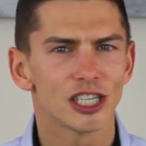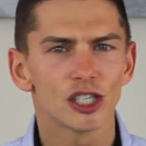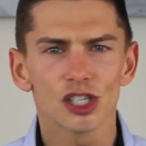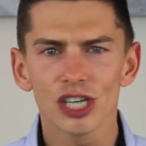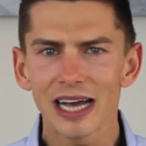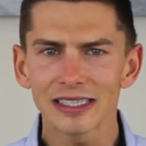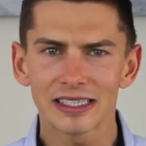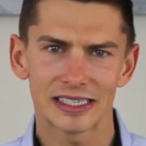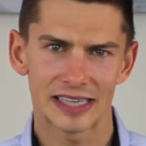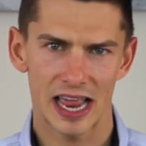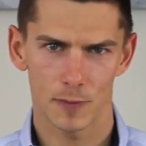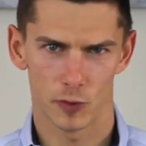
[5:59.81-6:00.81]
Just the
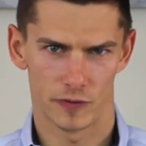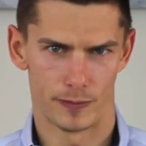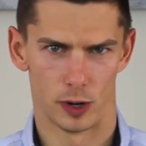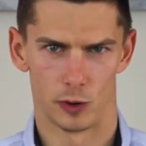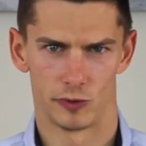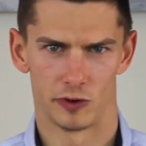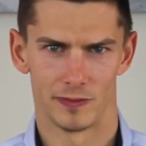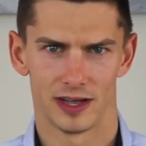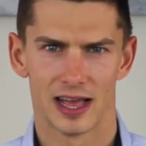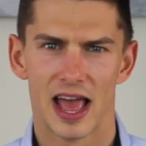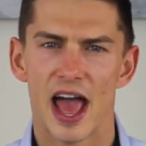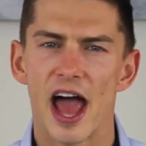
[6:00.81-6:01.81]
same with ballroom.
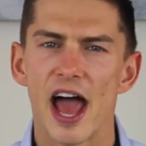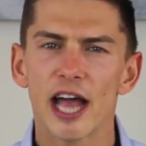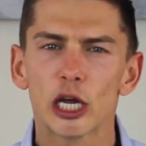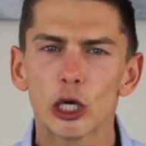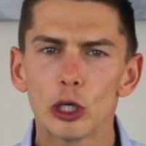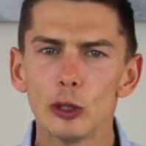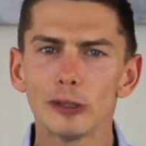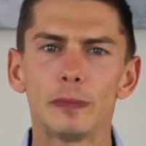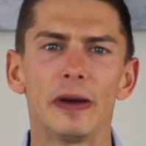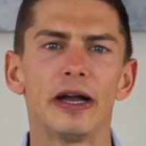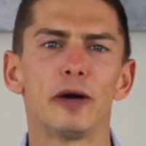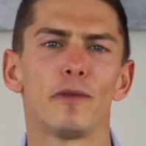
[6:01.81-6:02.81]
A good
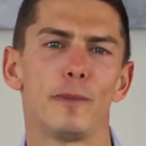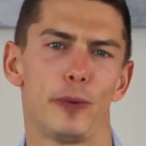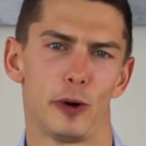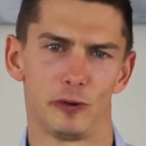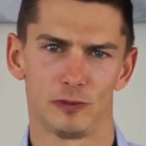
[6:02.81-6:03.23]
pair of ballroom